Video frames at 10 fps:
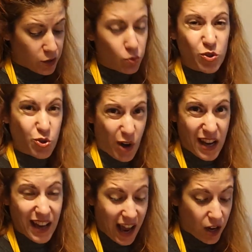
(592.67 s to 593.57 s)
to
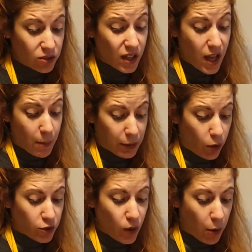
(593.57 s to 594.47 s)
drain out. but
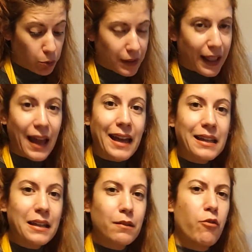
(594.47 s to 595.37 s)
also I would
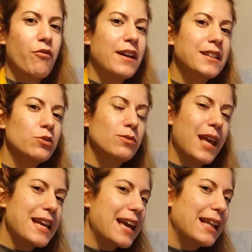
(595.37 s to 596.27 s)
like feta to
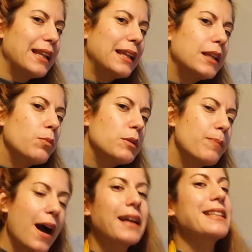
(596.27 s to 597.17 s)
take a little bit
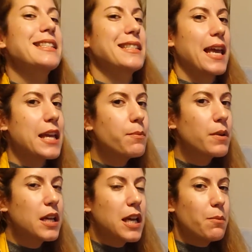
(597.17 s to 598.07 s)
back its
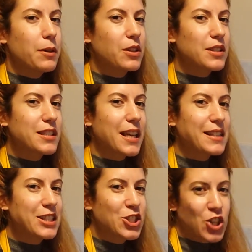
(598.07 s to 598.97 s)
shape because
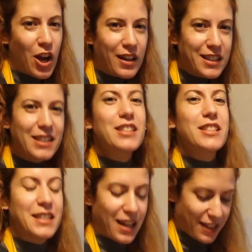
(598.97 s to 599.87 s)
it's chunks and
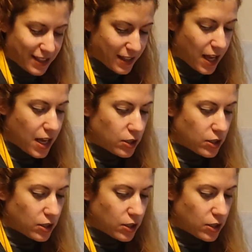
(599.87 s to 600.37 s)
it's nice.